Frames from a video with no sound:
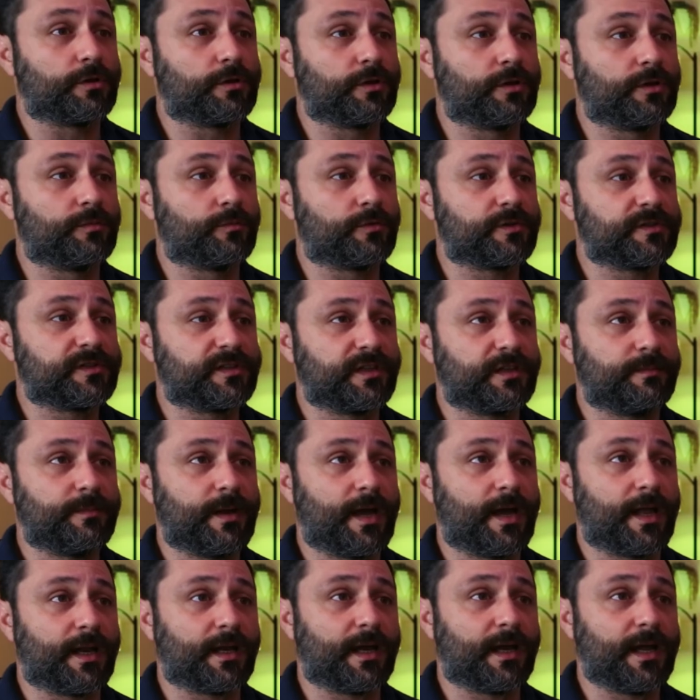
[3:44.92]
a little more
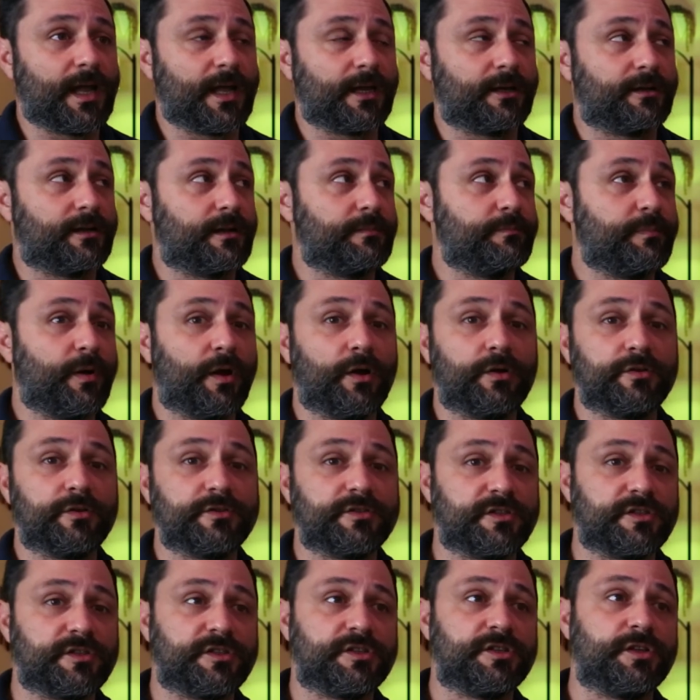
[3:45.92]
cinematic, I added a
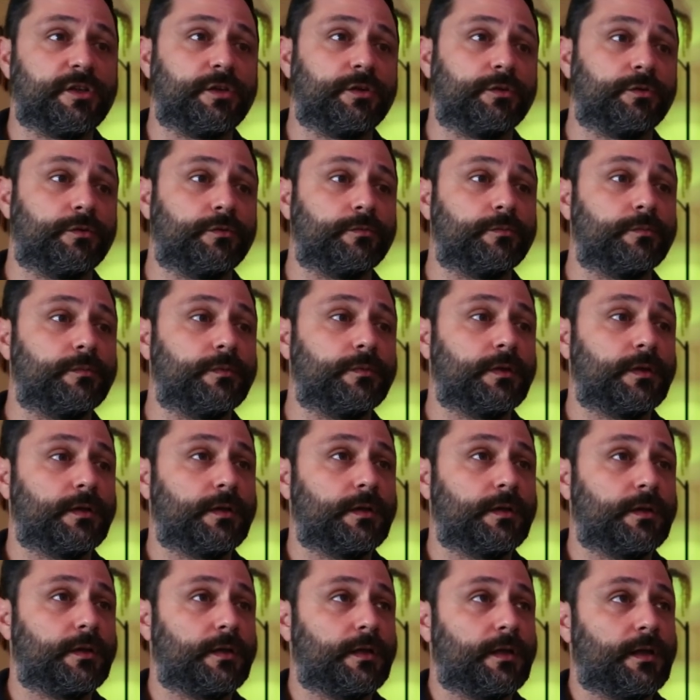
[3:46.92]
post zoom
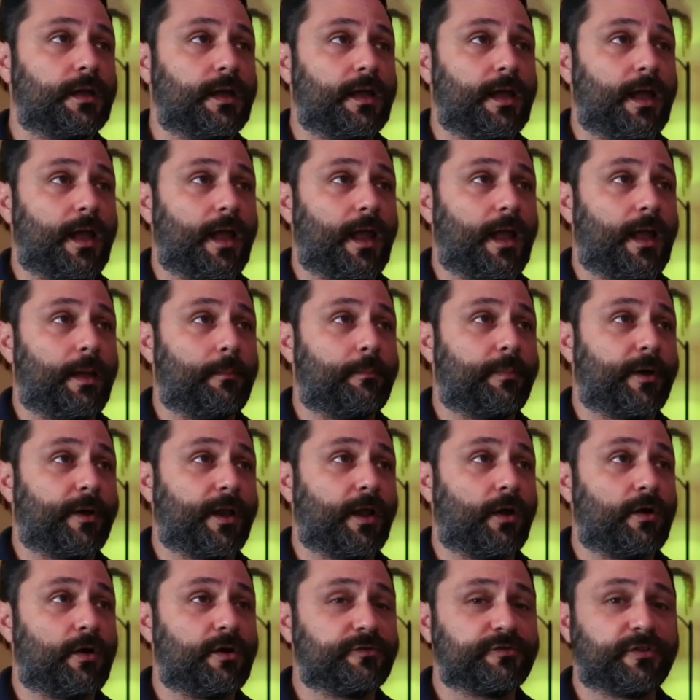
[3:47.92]
but
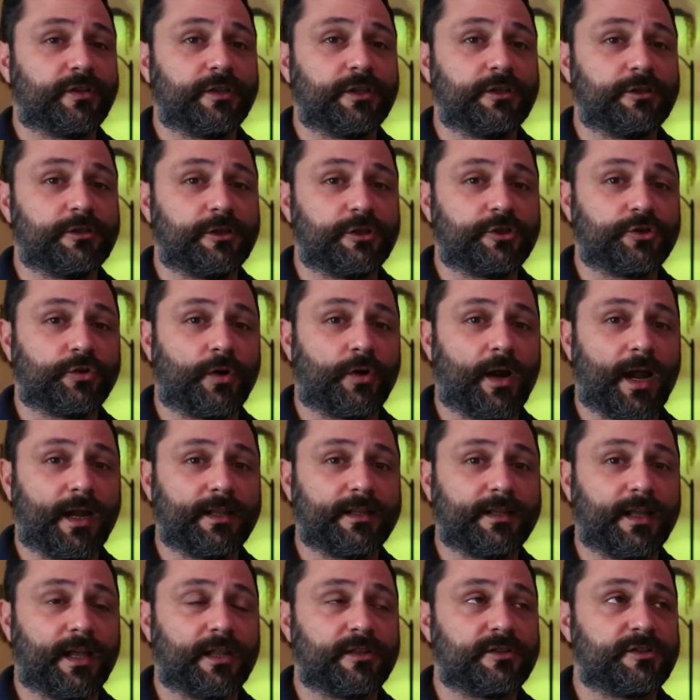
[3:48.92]
I also needed to
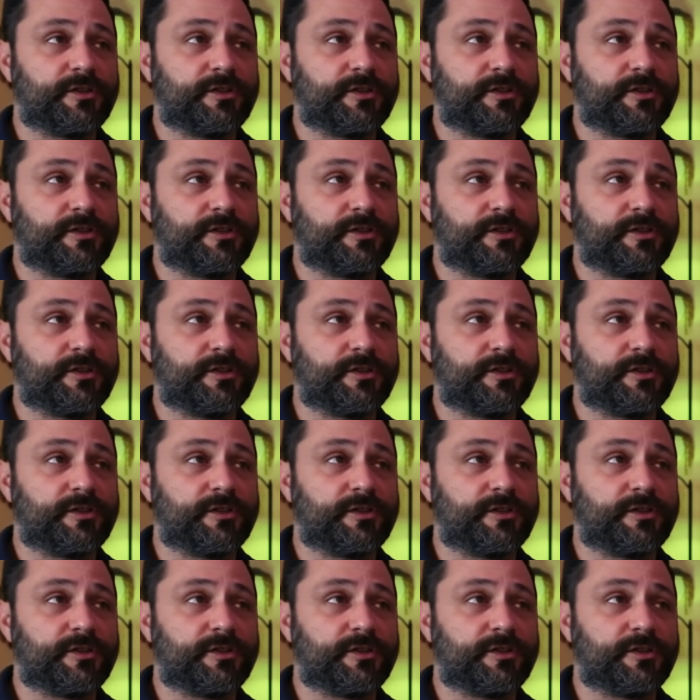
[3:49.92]
track that